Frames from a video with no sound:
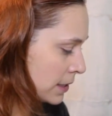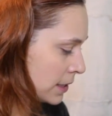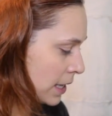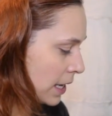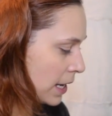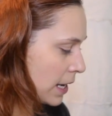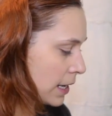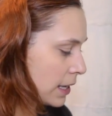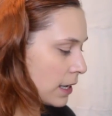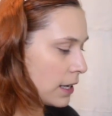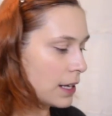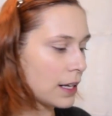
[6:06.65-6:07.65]
to take
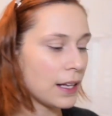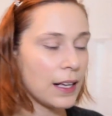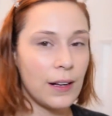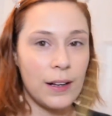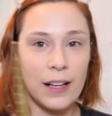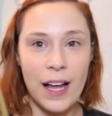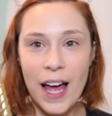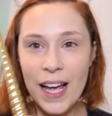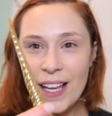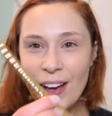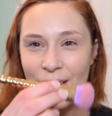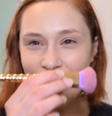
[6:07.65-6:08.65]
a
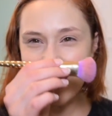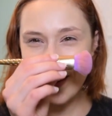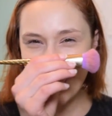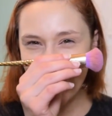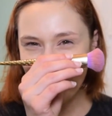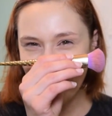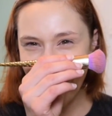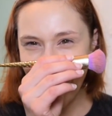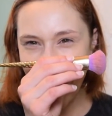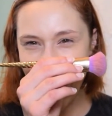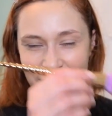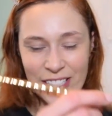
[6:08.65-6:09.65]
unicorn
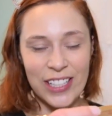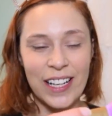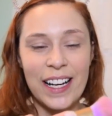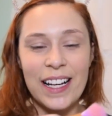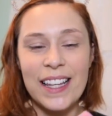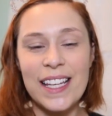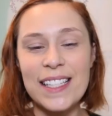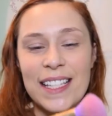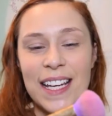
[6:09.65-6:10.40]
brush! This